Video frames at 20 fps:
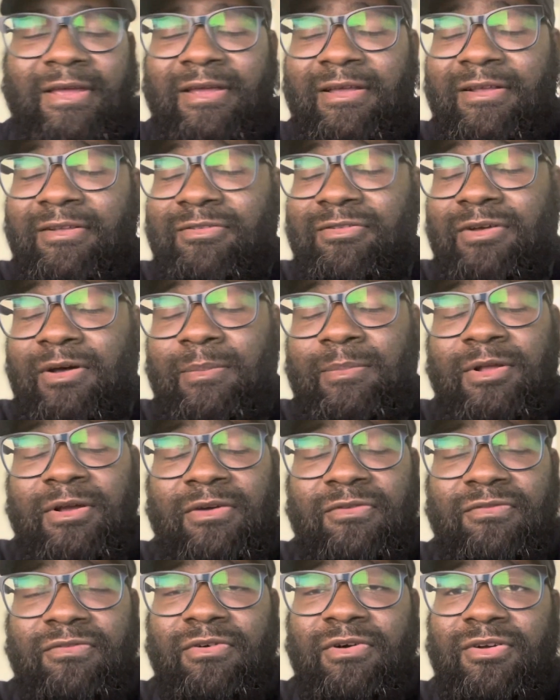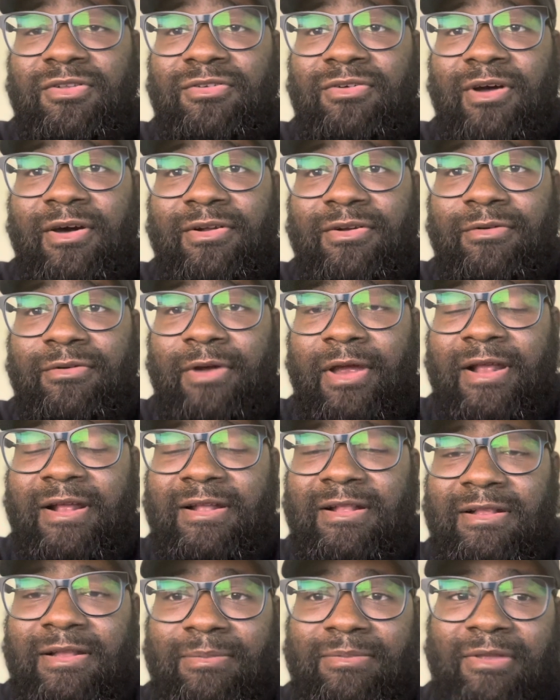So I'm looking forward to all the great
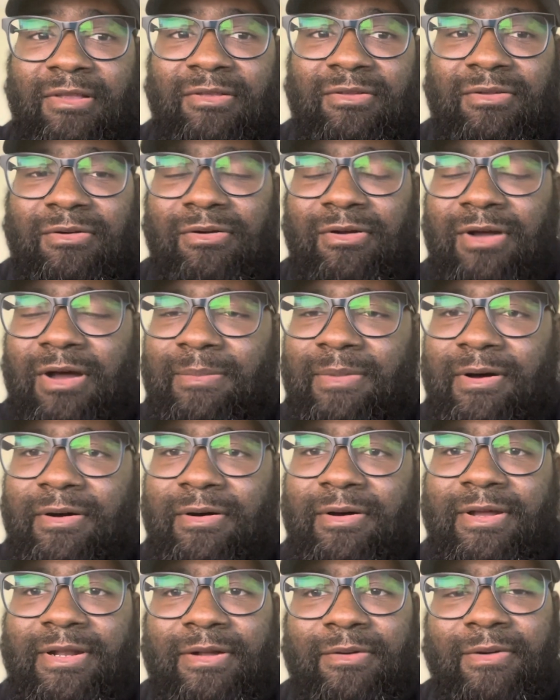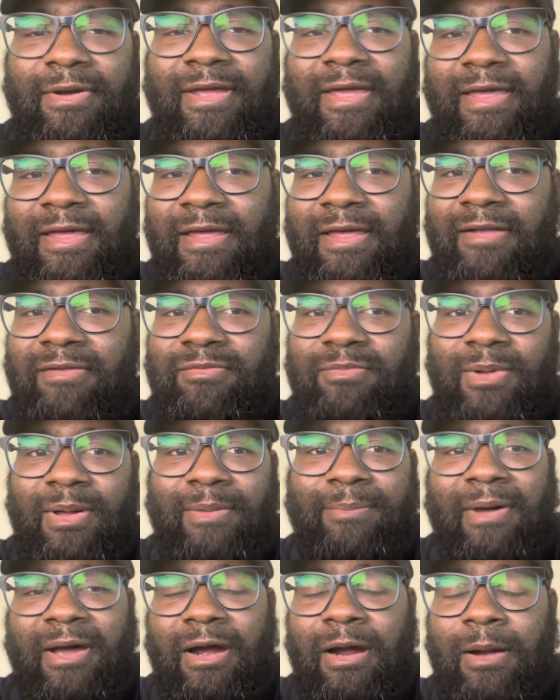clips that's going to come on X
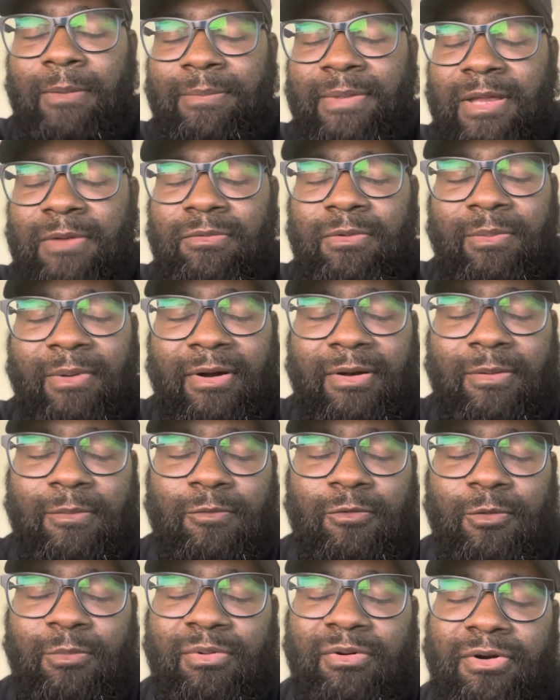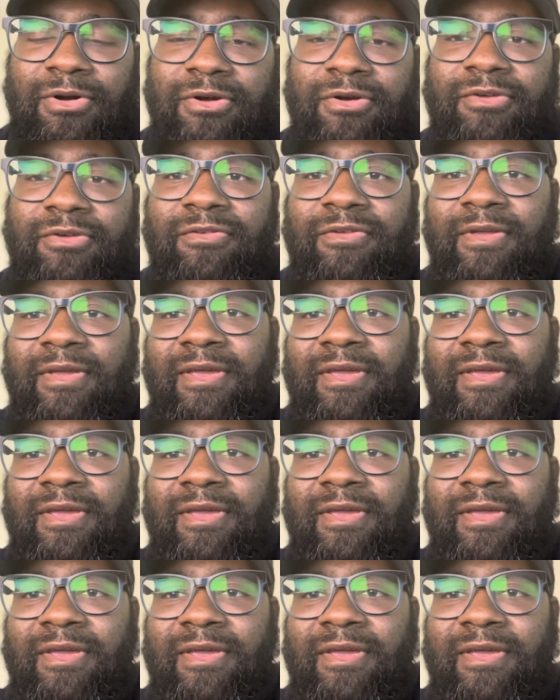by our beat reporters.